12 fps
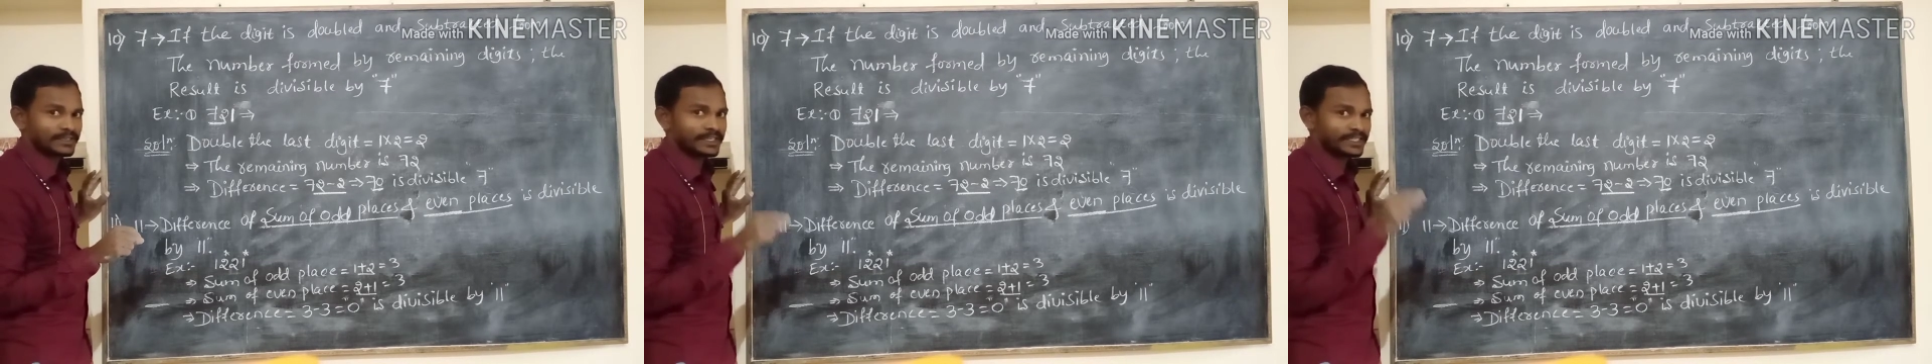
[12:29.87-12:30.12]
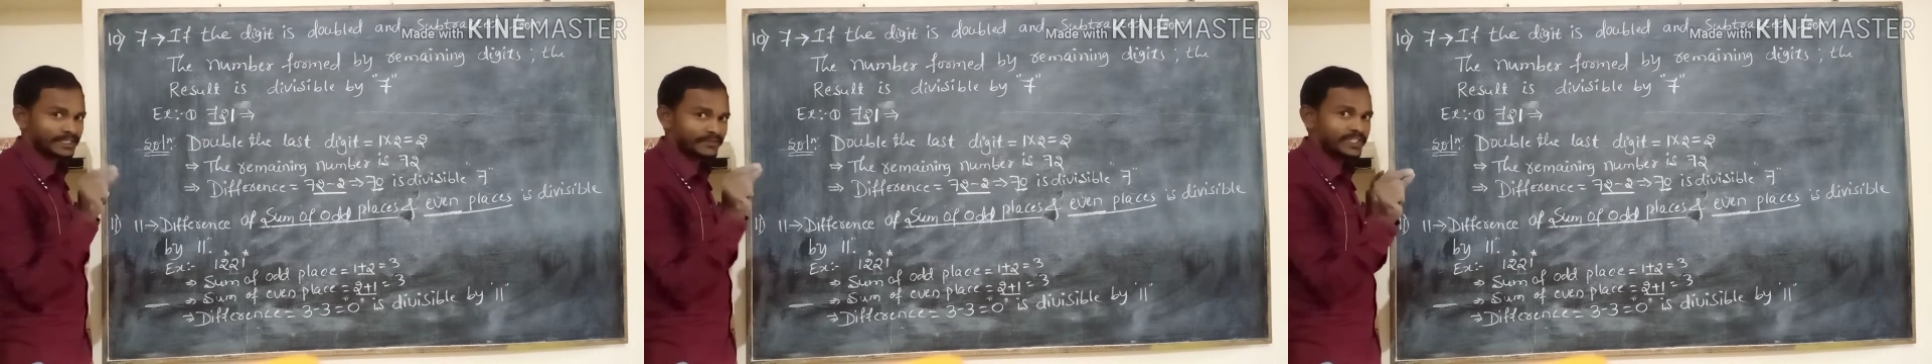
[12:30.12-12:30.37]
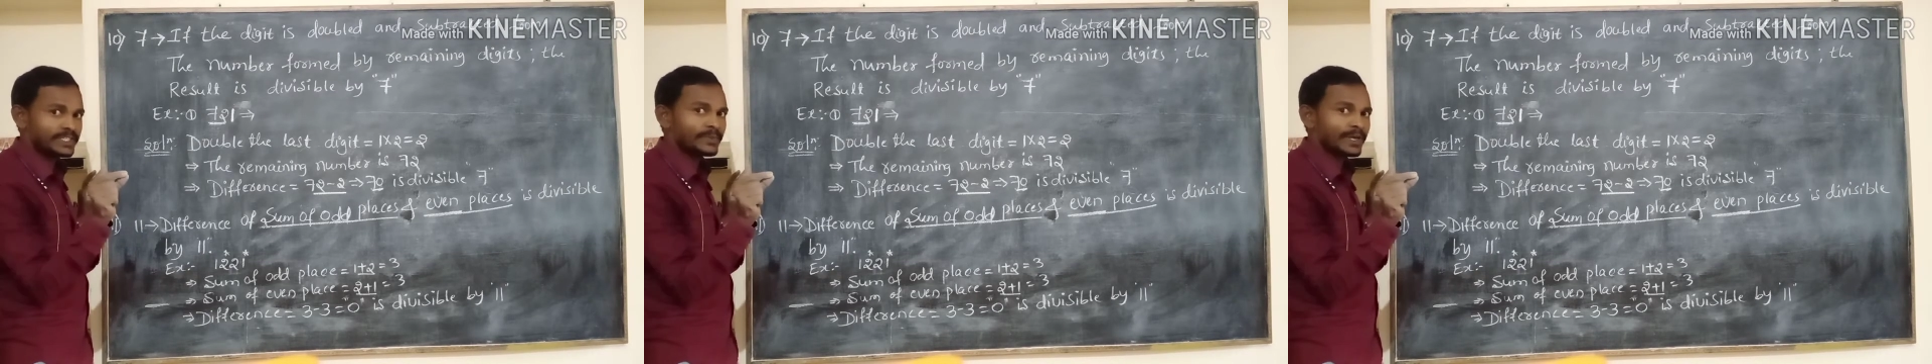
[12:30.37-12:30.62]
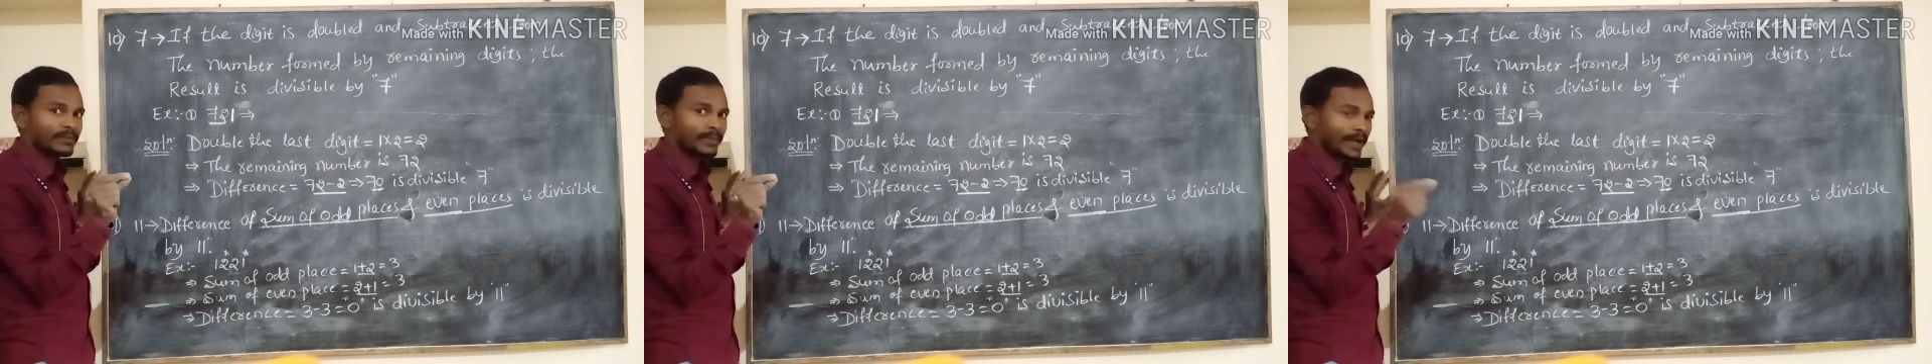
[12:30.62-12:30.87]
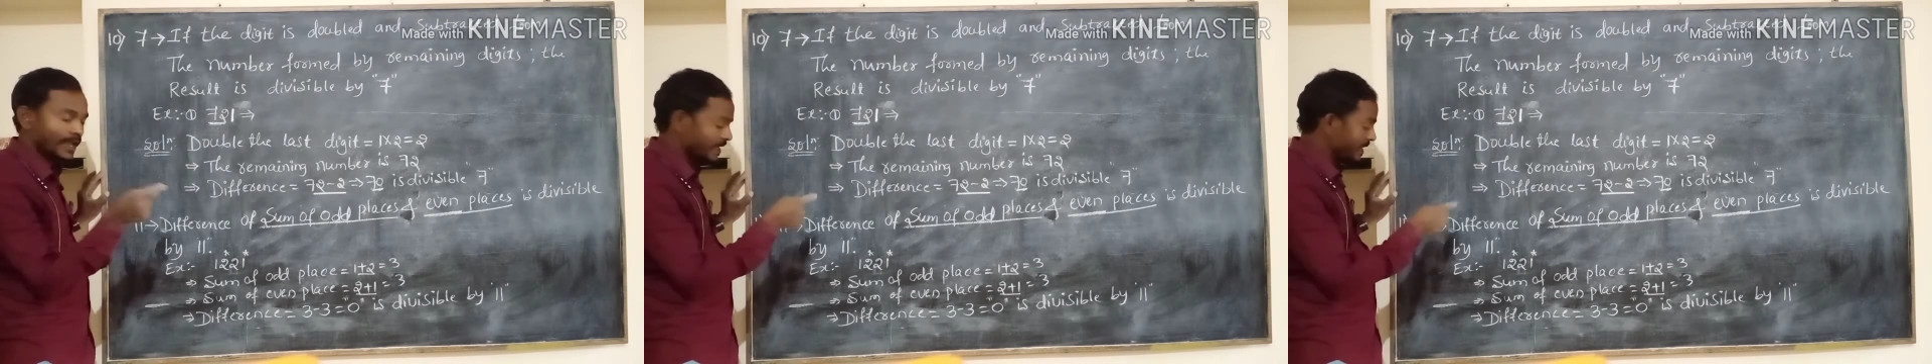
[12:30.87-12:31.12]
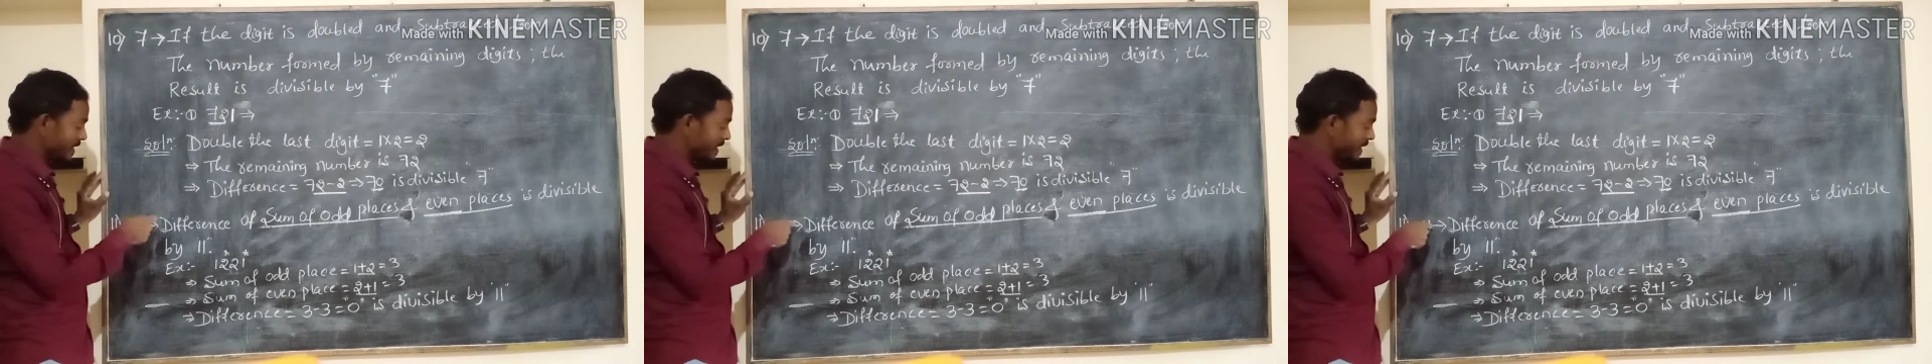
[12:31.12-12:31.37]
Is divisible
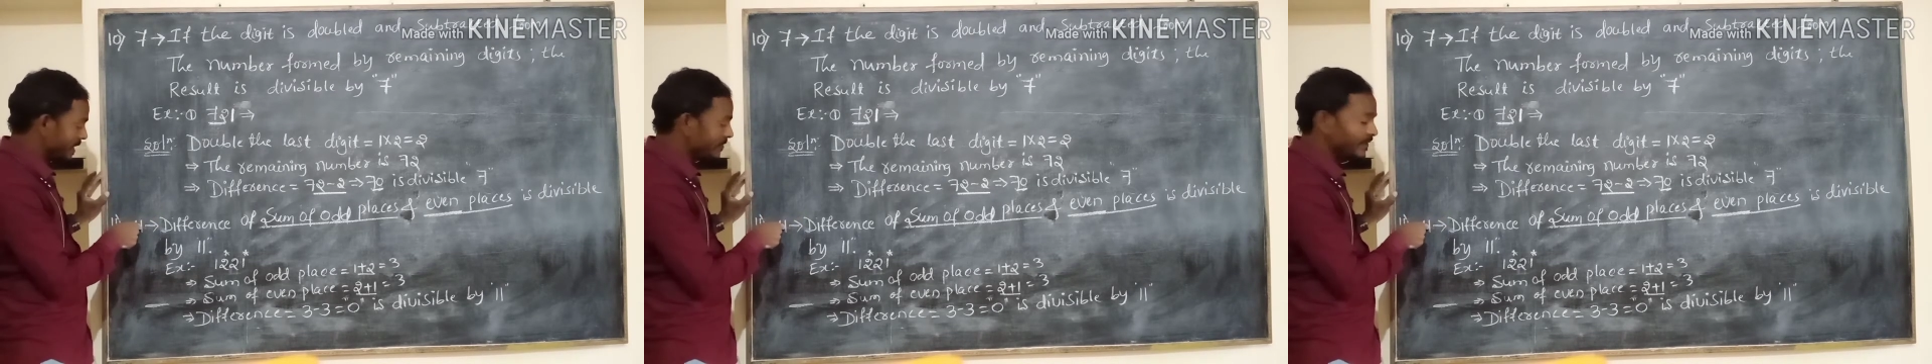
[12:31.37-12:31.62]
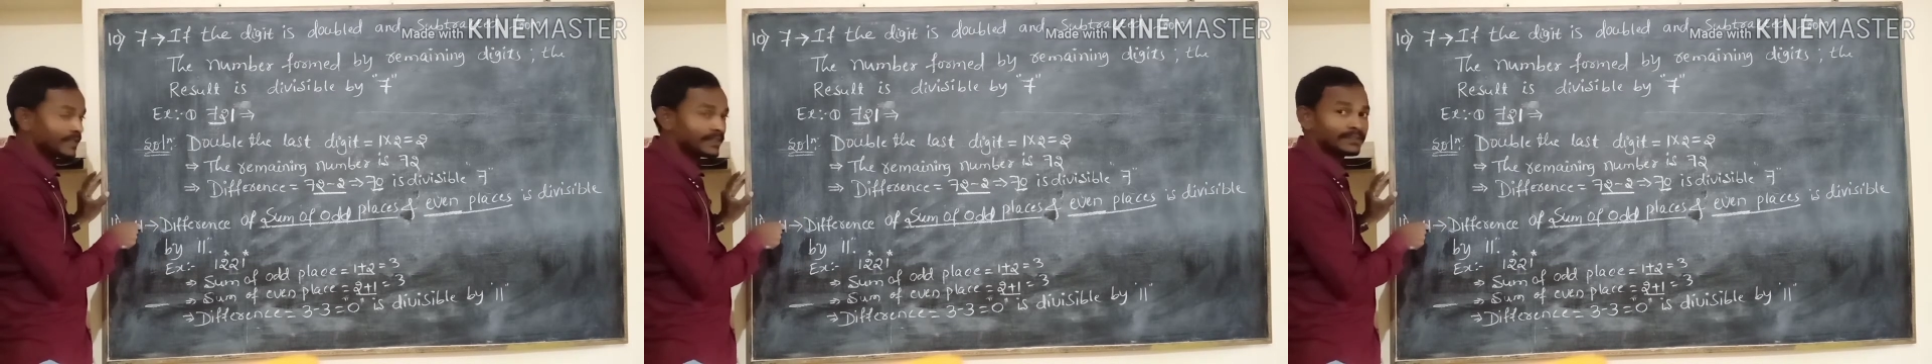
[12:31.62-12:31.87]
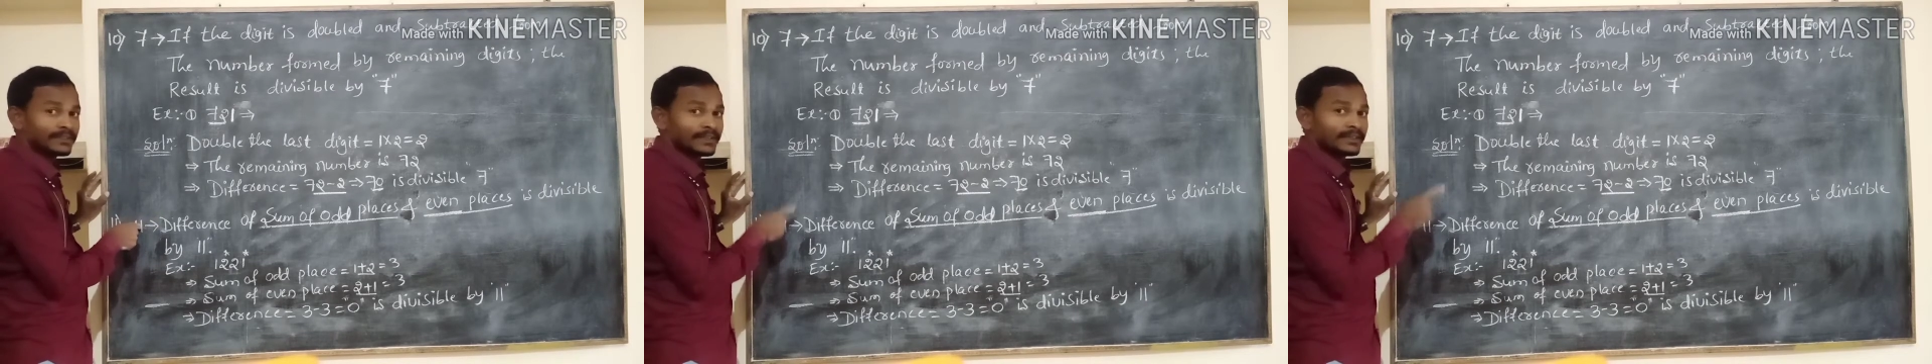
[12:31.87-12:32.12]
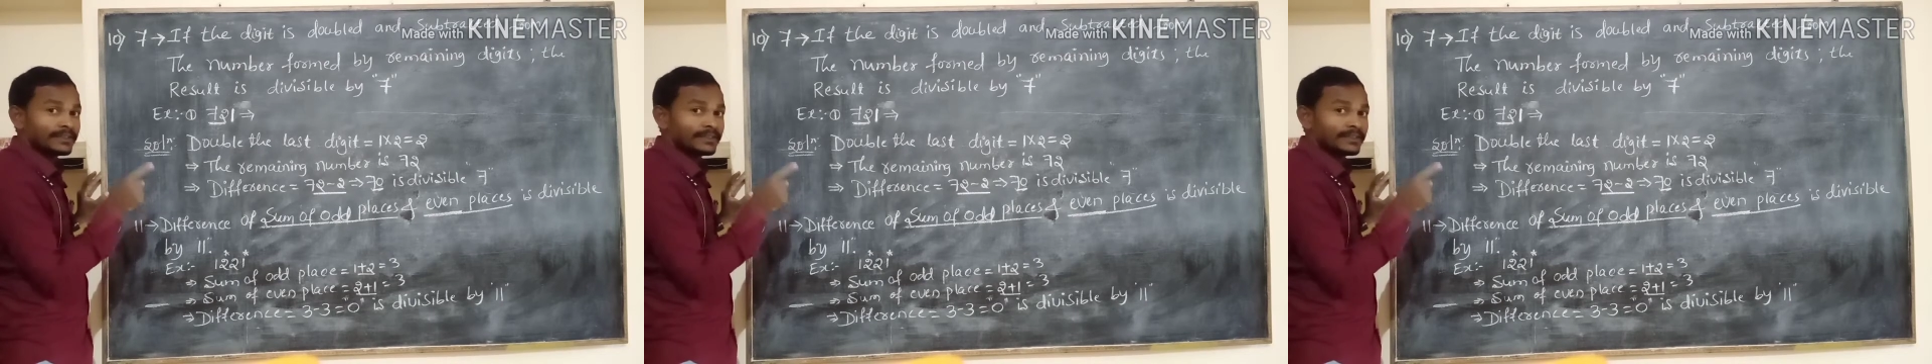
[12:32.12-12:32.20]
by 11,